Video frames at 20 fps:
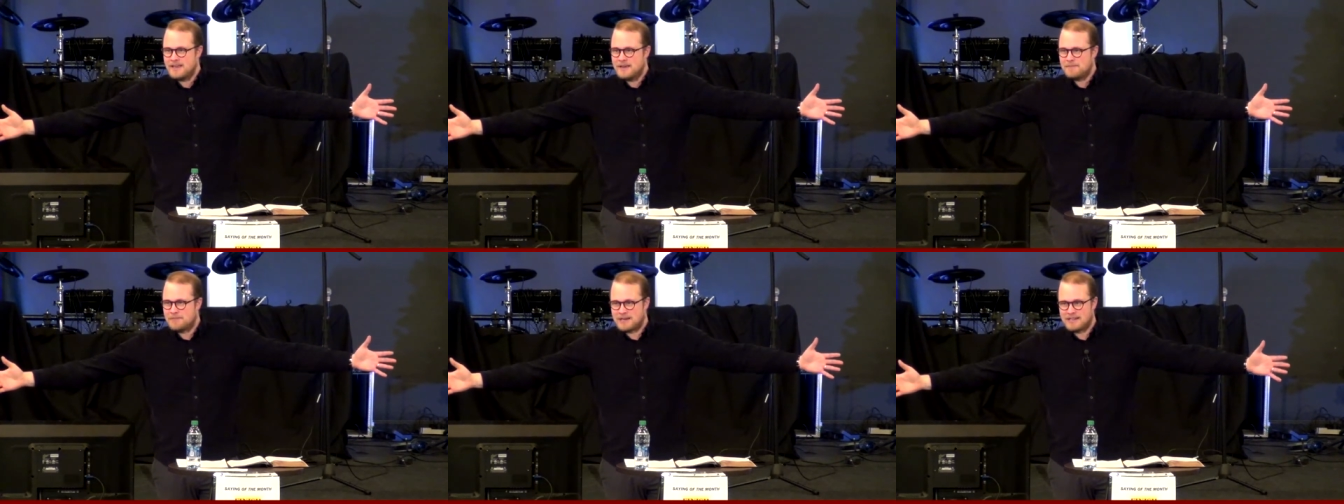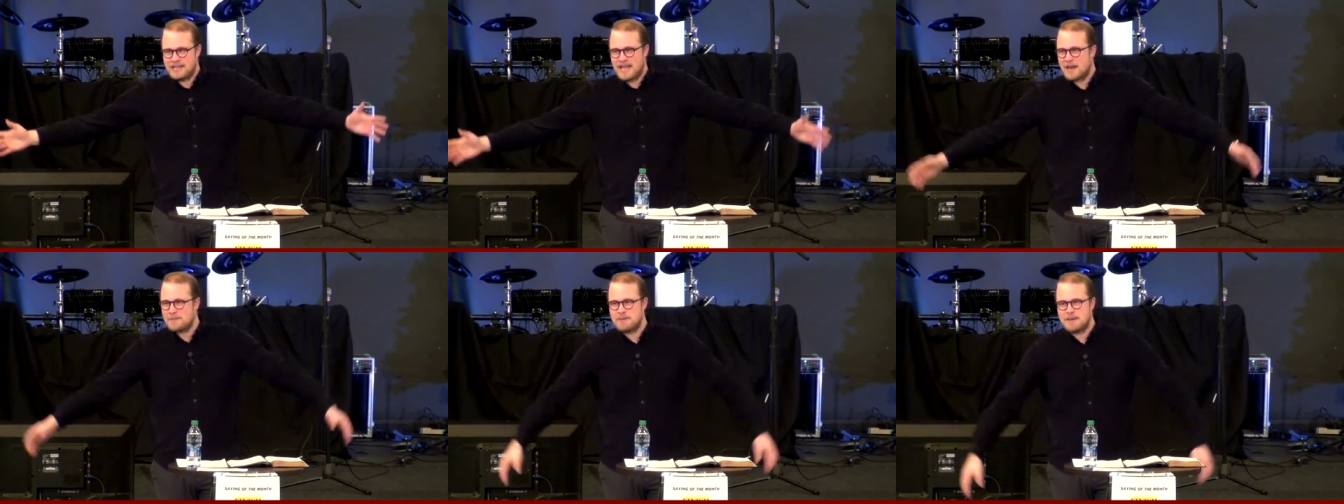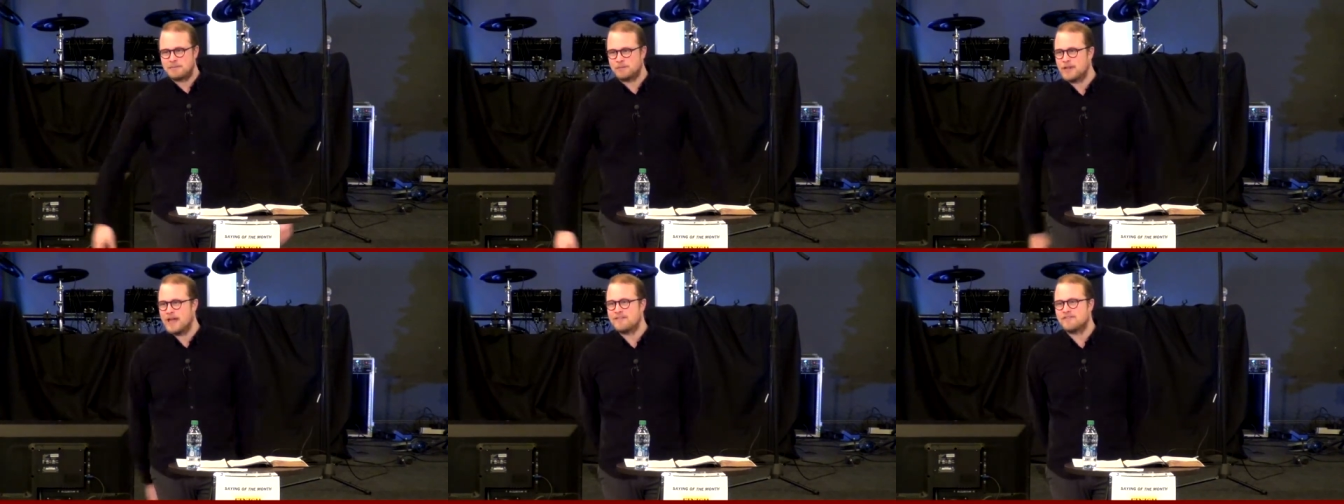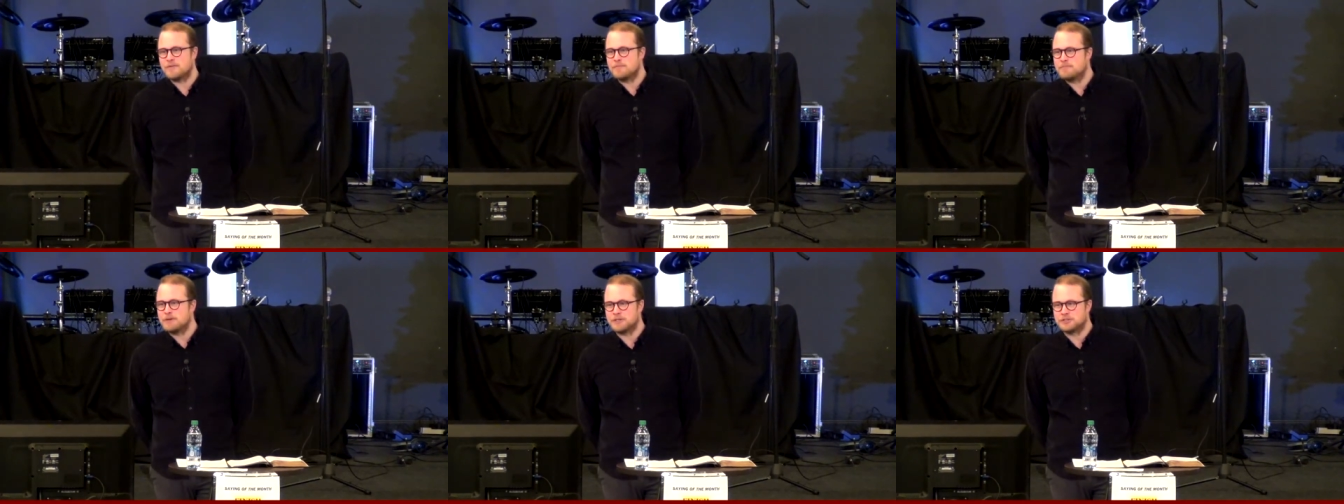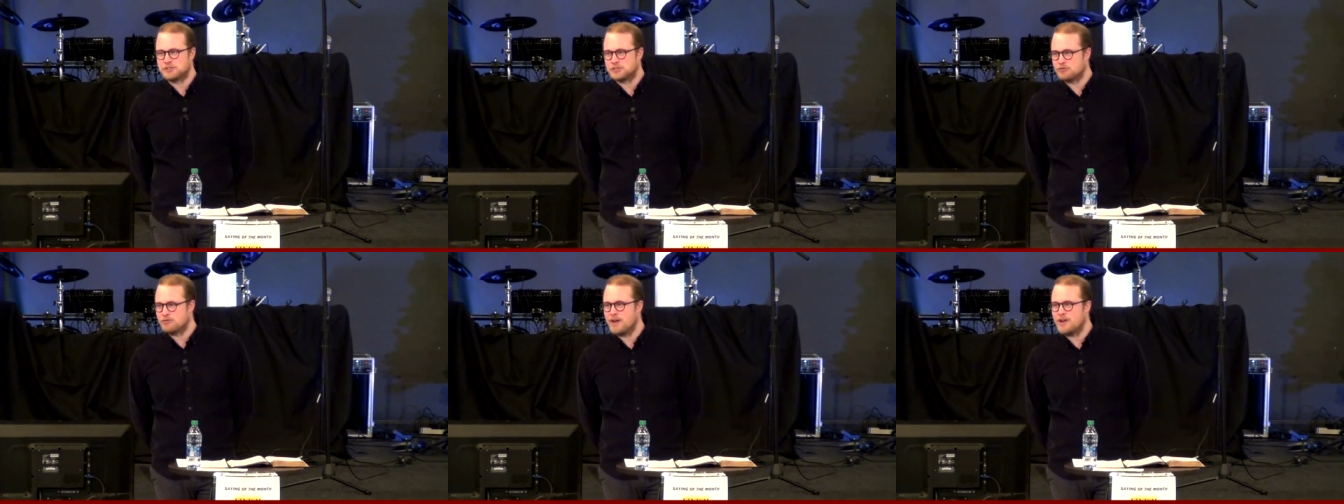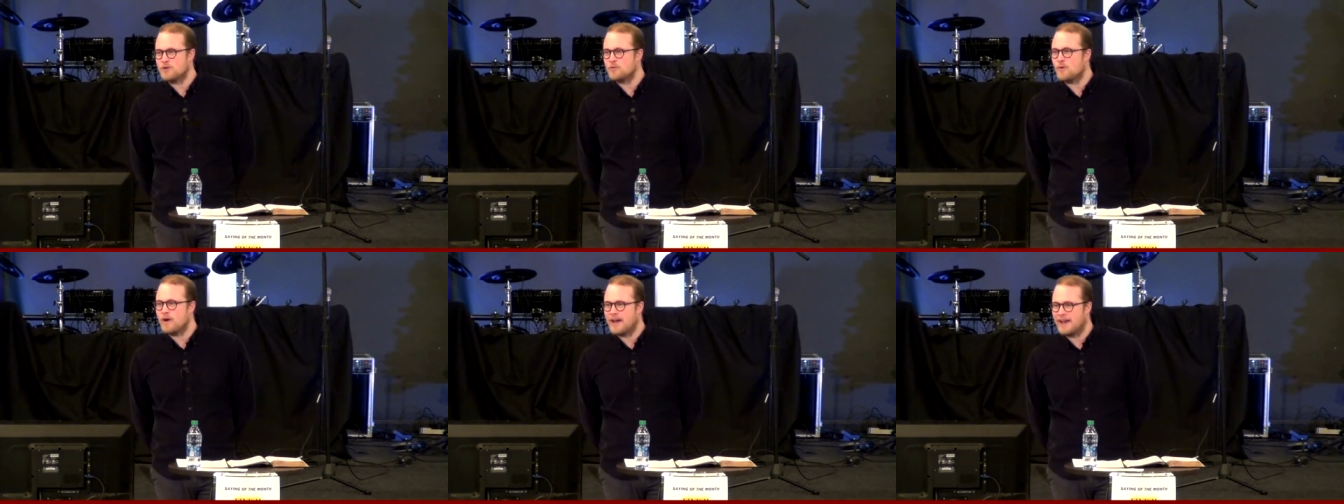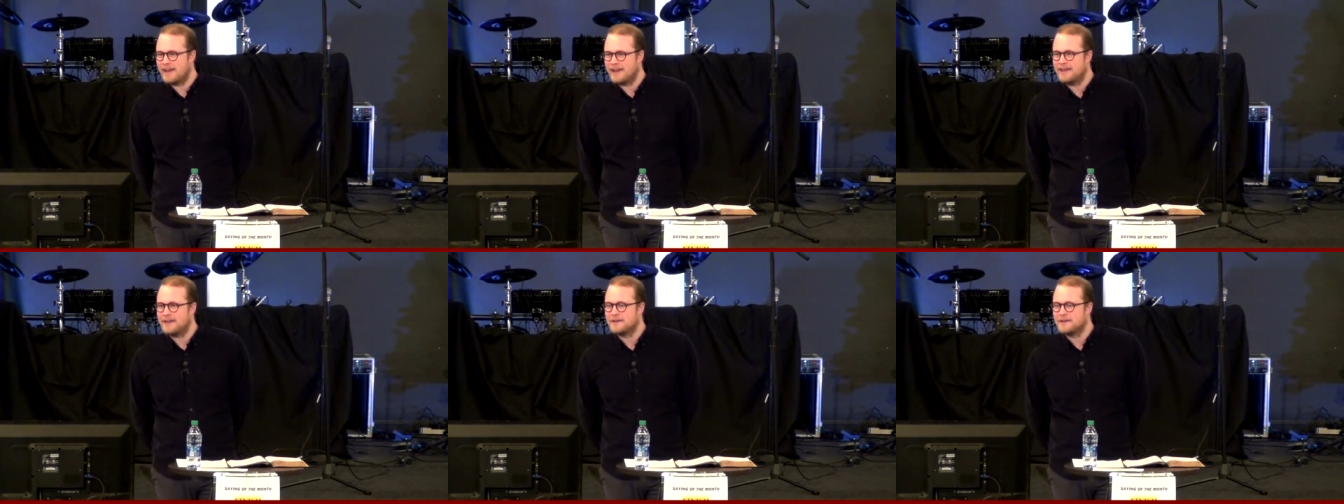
But a lot of people haven't built a runway.